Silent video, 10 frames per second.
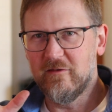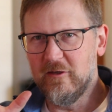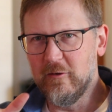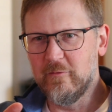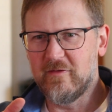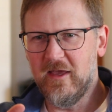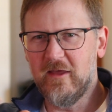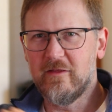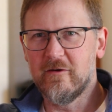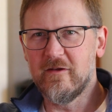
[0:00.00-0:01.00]
use the
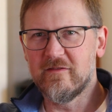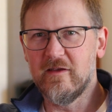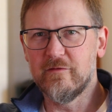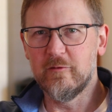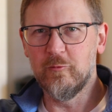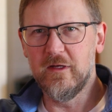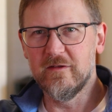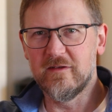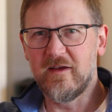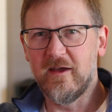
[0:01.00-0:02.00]
A37
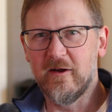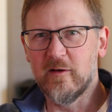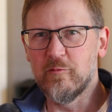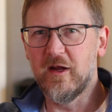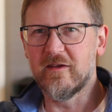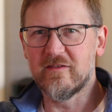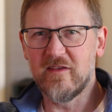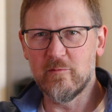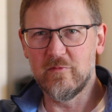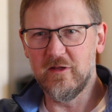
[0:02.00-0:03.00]
wheel and tire and brake
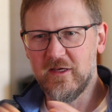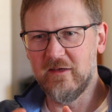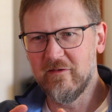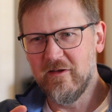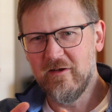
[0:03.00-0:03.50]
assembly